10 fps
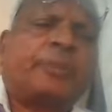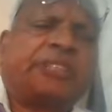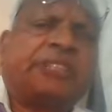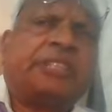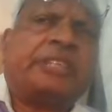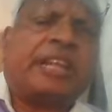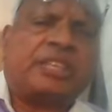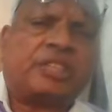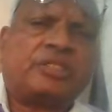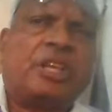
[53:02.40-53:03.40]

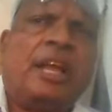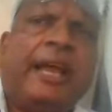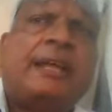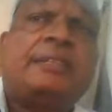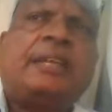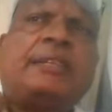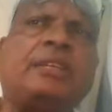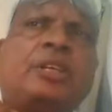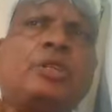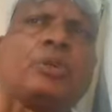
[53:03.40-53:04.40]
percentages, and
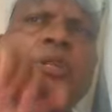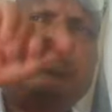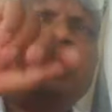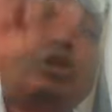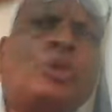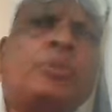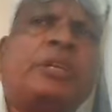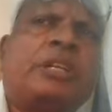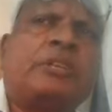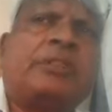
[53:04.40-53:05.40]
then you can say
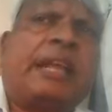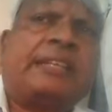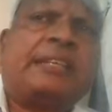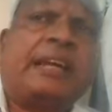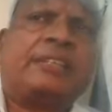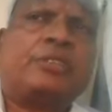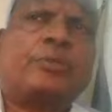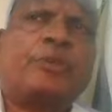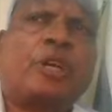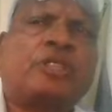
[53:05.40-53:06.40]
cumulative like that.
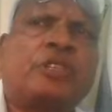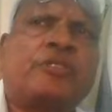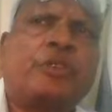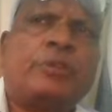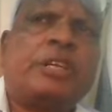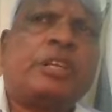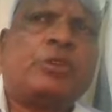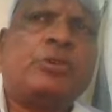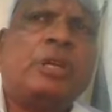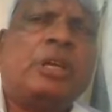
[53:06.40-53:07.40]
So because of
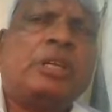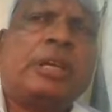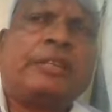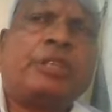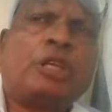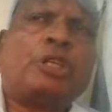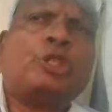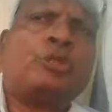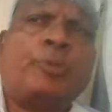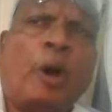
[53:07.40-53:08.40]
cumulative, and you have to
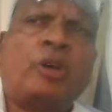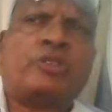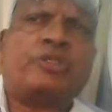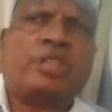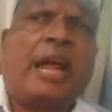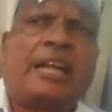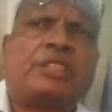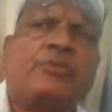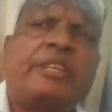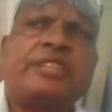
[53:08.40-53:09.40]
use both
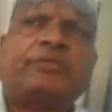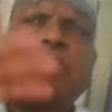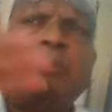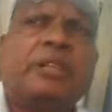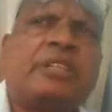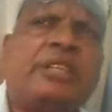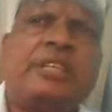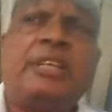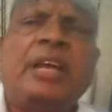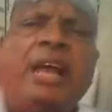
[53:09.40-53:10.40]
charts. One is for
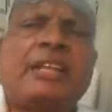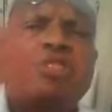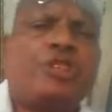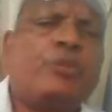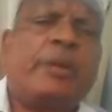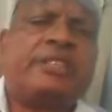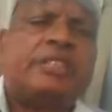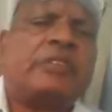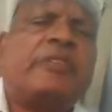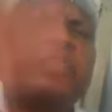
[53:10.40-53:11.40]
monthly
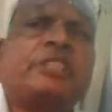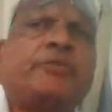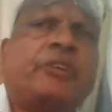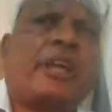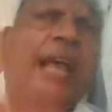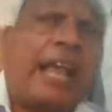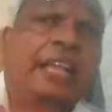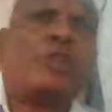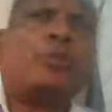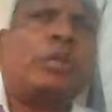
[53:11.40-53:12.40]
achievements and one is for
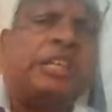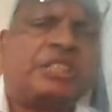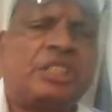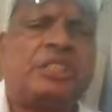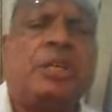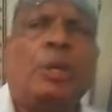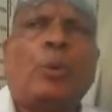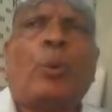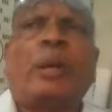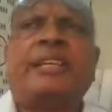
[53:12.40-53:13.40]
accumulation.
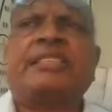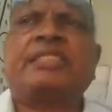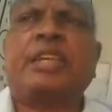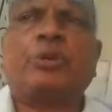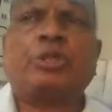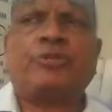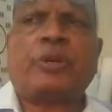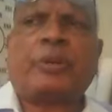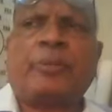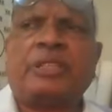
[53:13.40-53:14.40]
One S curve is
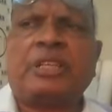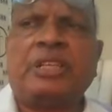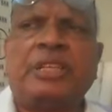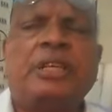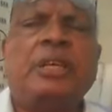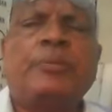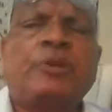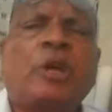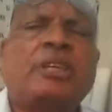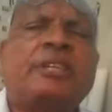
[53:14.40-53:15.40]
for monthly
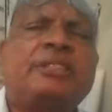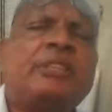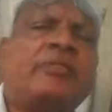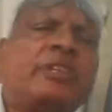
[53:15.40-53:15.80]
progress and